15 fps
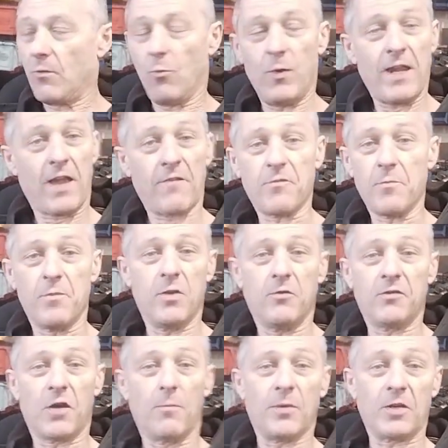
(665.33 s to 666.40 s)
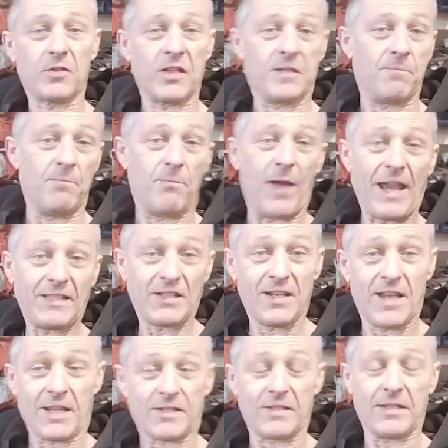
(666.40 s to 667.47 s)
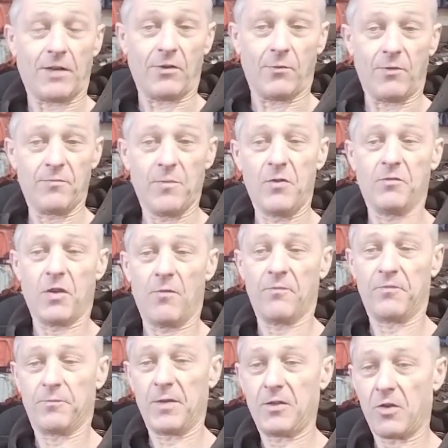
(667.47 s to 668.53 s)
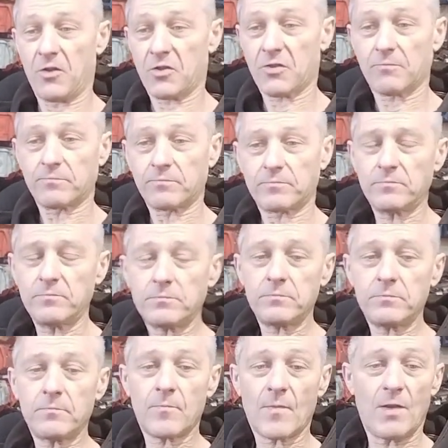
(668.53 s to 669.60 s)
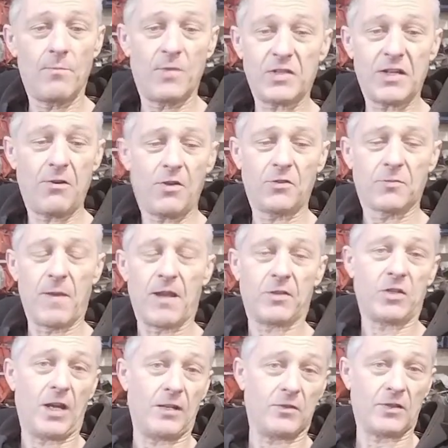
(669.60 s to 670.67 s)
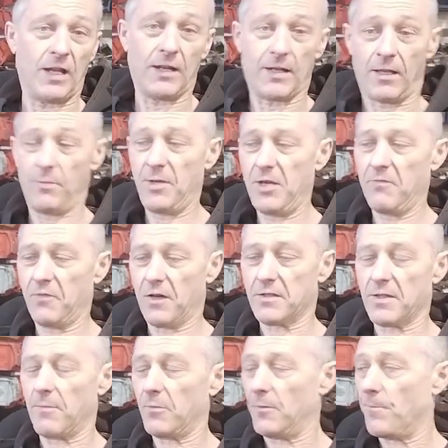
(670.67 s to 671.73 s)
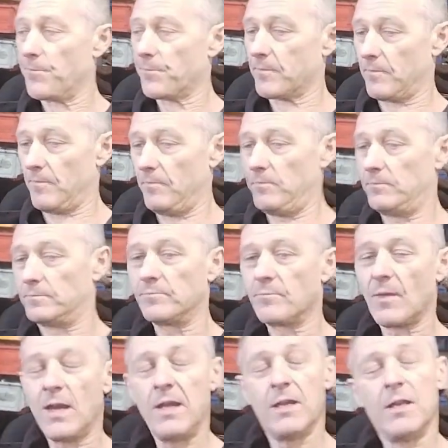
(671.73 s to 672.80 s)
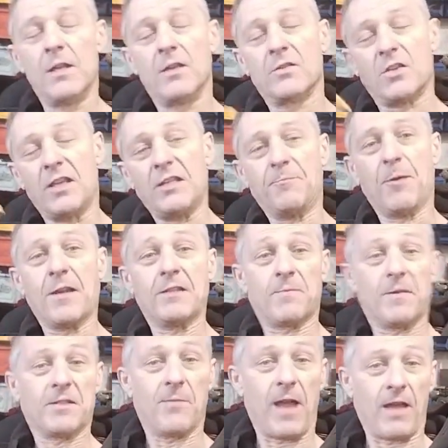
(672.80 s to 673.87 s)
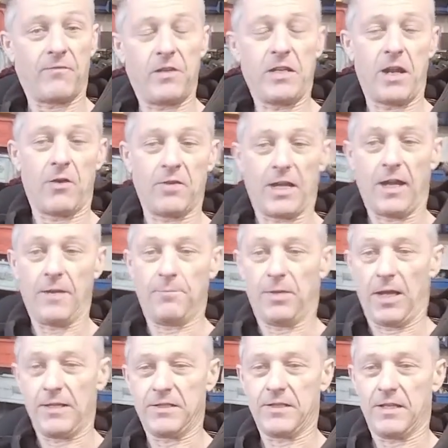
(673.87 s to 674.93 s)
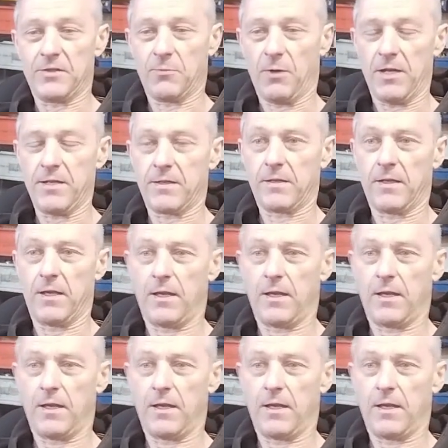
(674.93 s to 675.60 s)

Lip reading: We haven't moved on because it's better necessarily. We've moved on because materials may have changed, like aluminium, for example. So this brings me to my video that I placed this week.